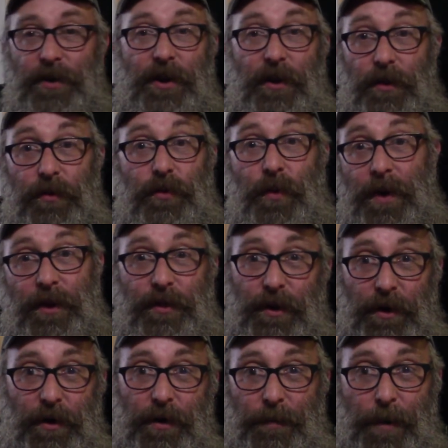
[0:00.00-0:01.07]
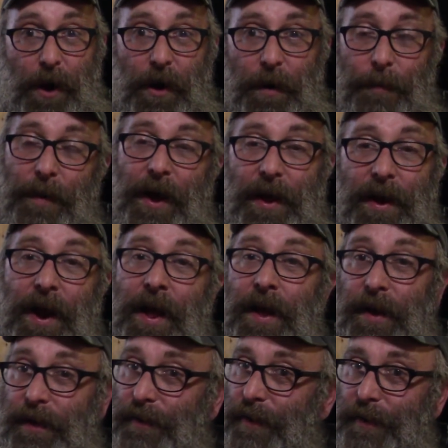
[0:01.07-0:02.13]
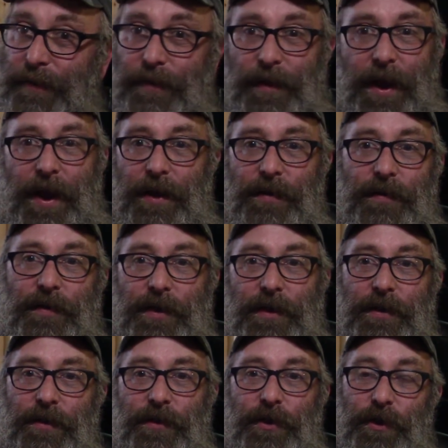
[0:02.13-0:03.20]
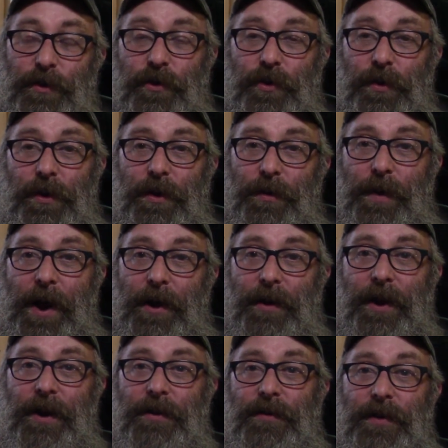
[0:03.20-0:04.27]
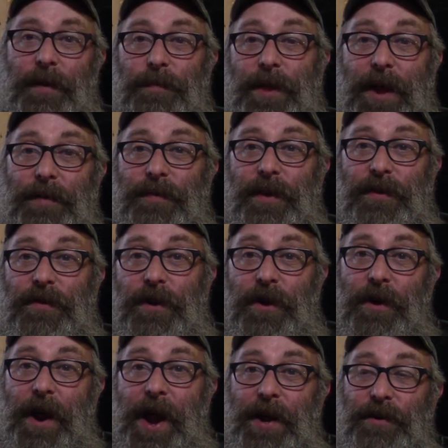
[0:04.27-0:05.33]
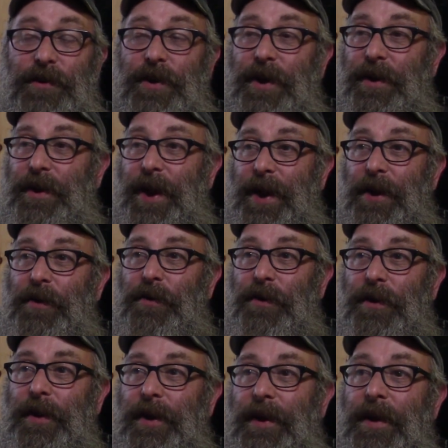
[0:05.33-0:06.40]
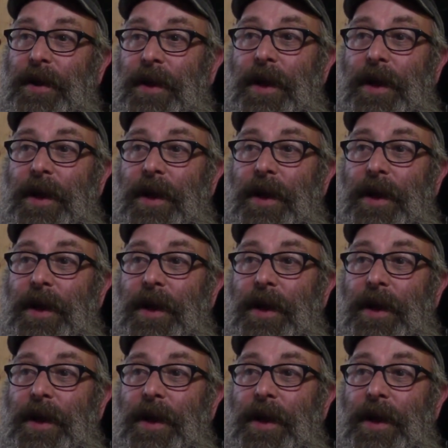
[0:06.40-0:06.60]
until the 23rd tomorrow, but as is usual around here, sometimes they start hatching a day early.